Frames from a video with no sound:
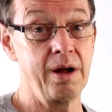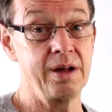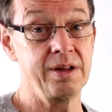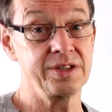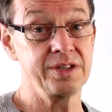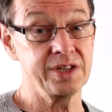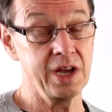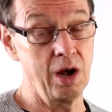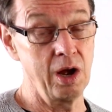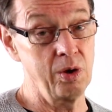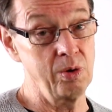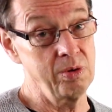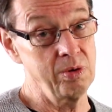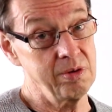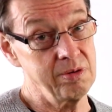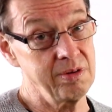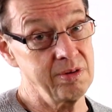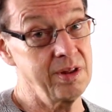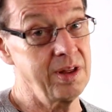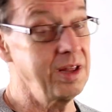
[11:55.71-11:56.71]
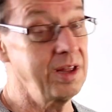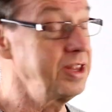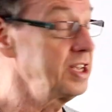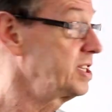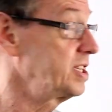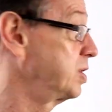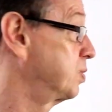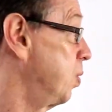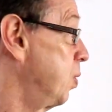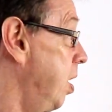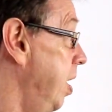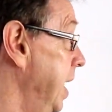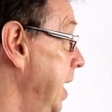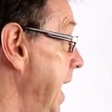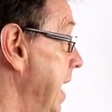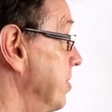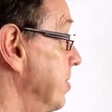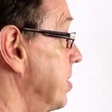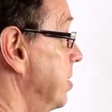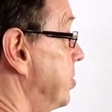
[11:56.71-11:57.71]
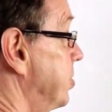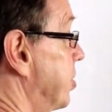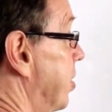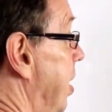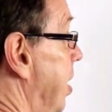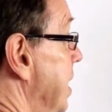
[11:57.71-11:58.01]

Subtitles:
So this is what I allow. So dry